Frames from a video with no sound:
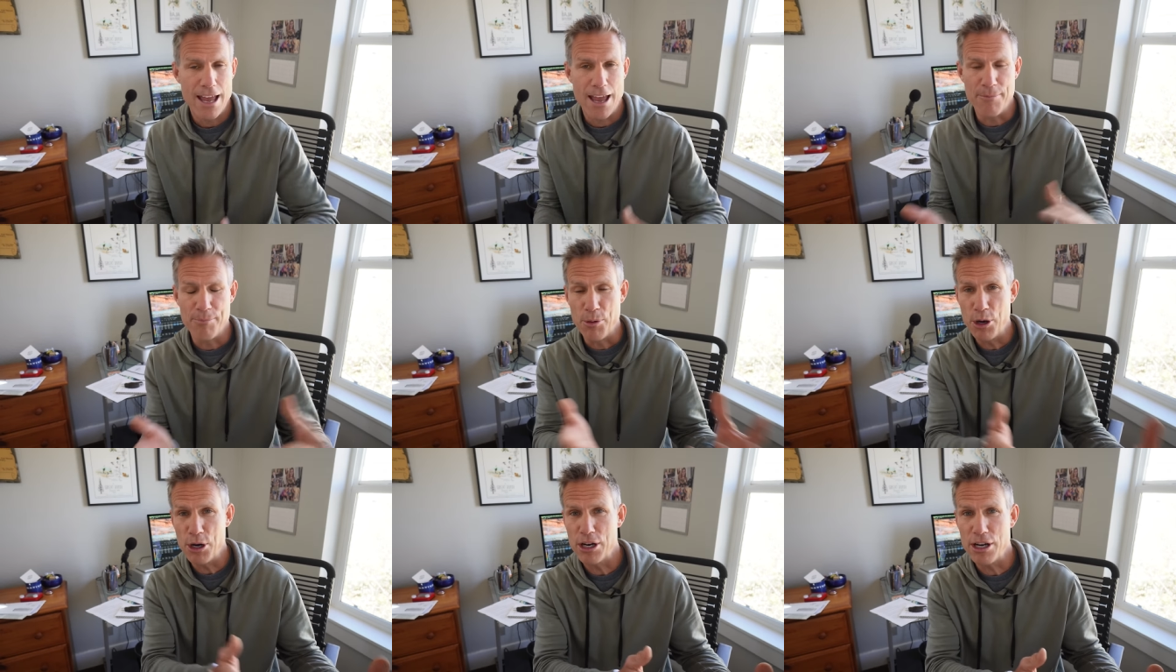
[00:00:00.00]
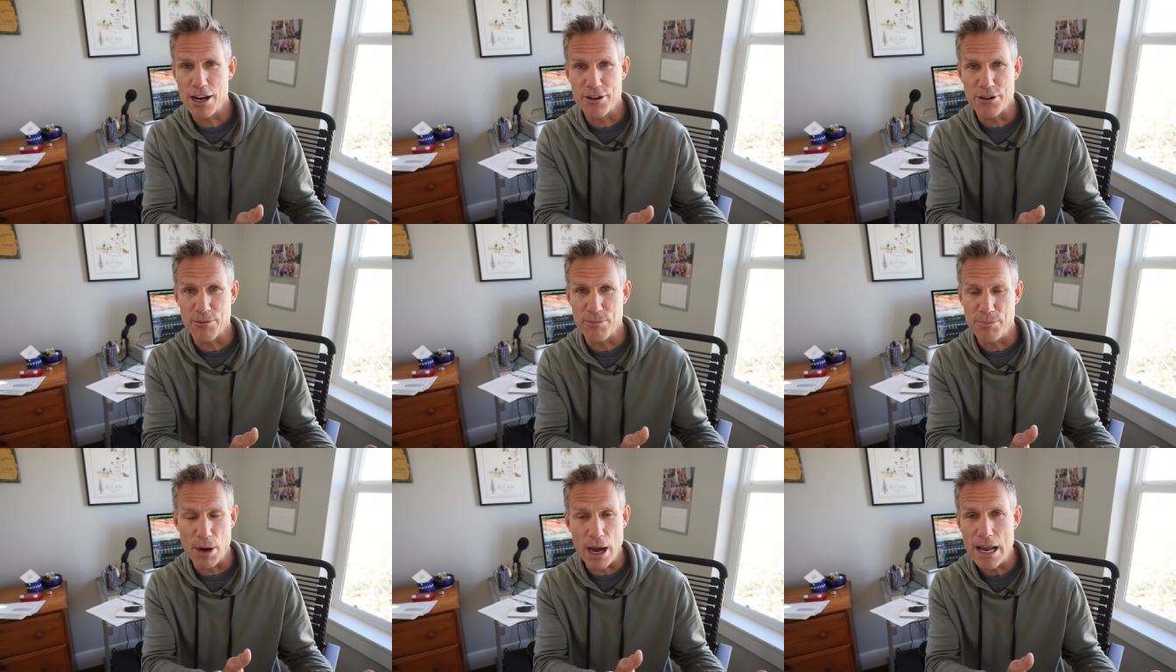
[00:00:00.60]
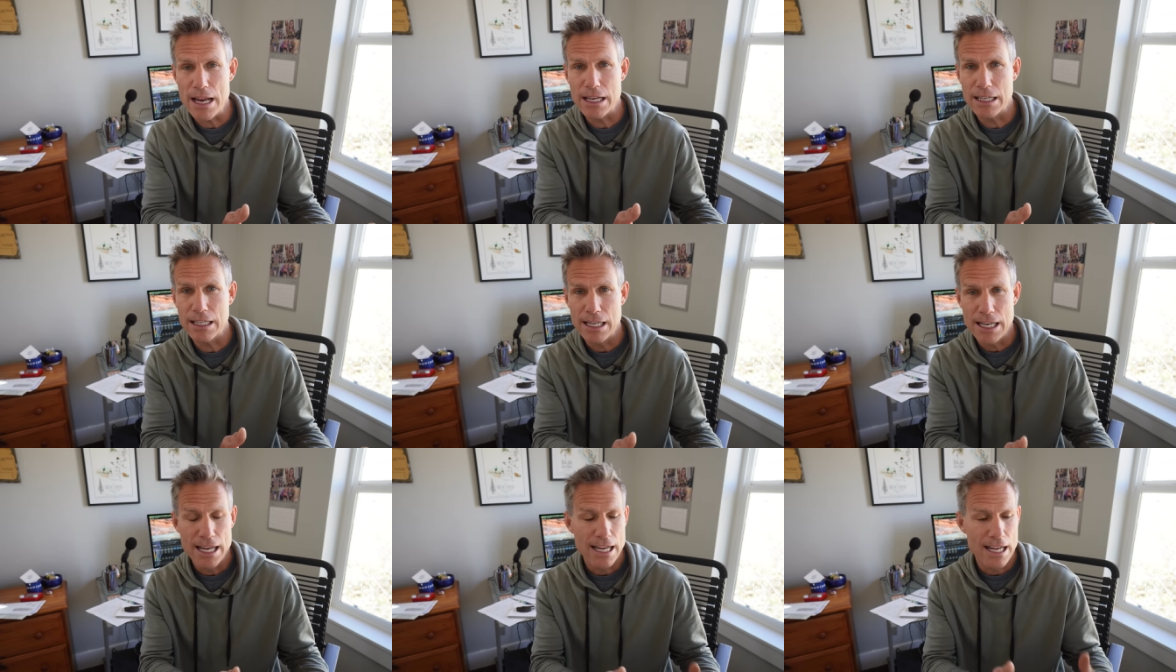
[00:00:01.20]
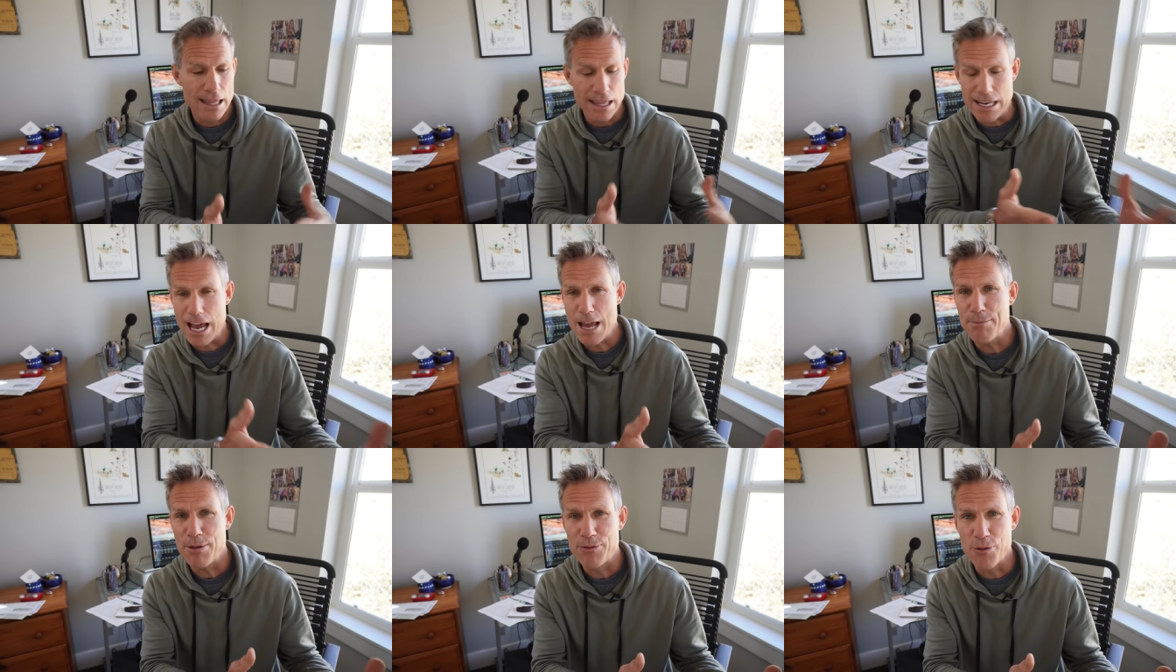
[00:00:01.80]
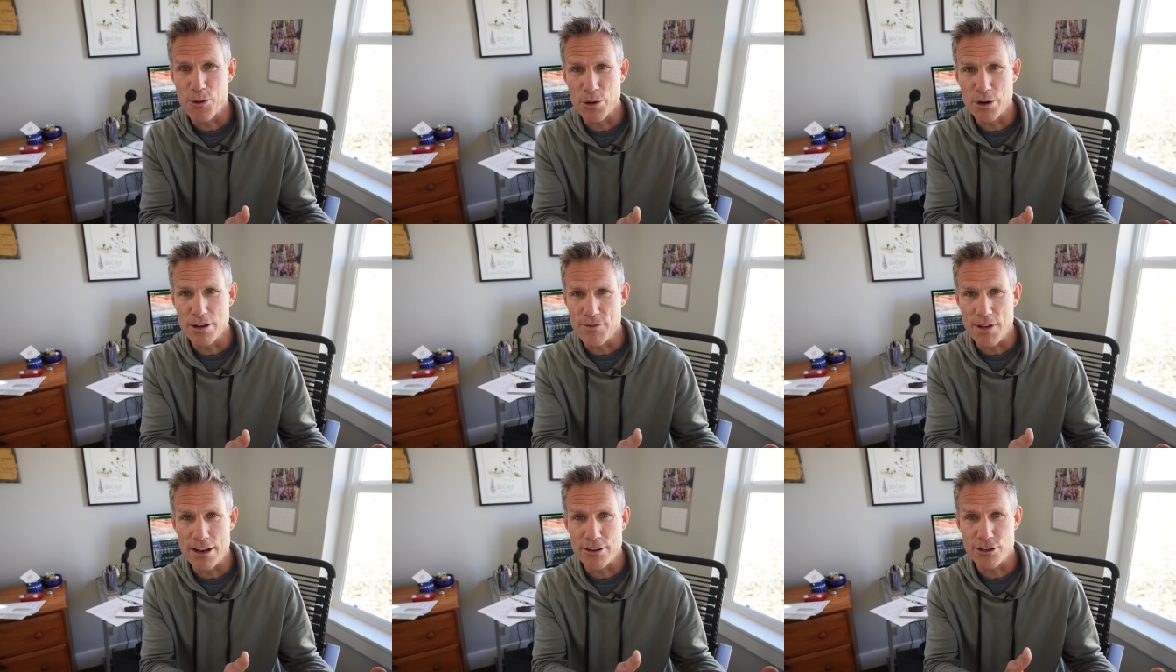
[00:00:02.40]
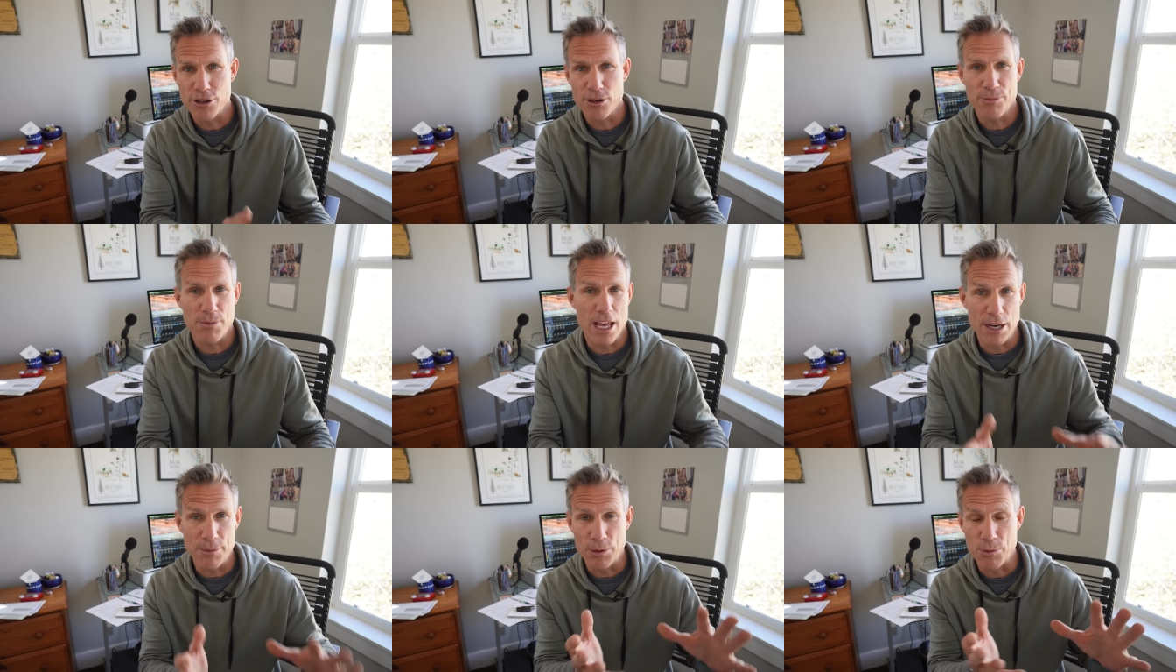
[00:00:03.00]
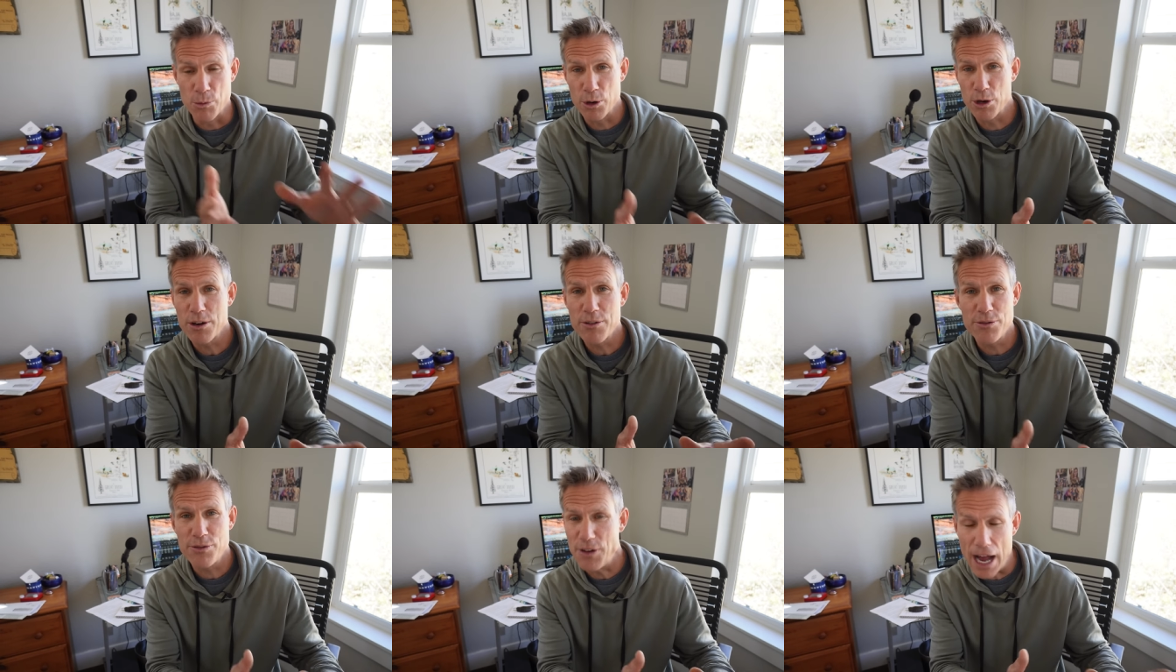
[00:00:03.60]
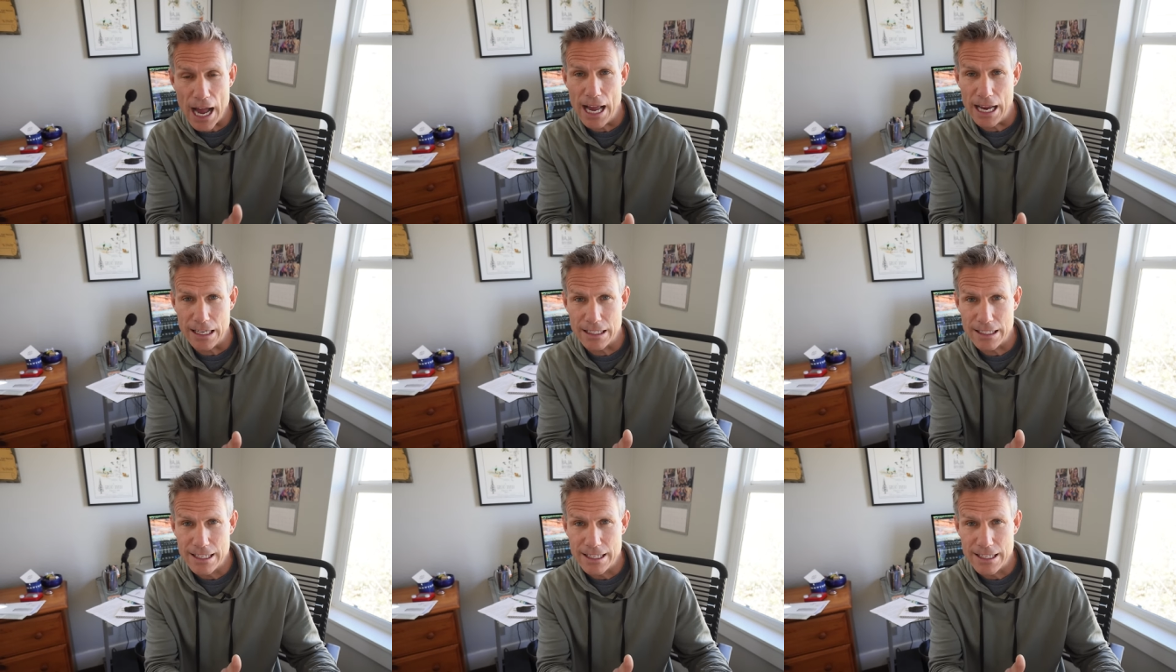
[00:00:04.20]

and put it on your bike the night before an adventure and it would work fine,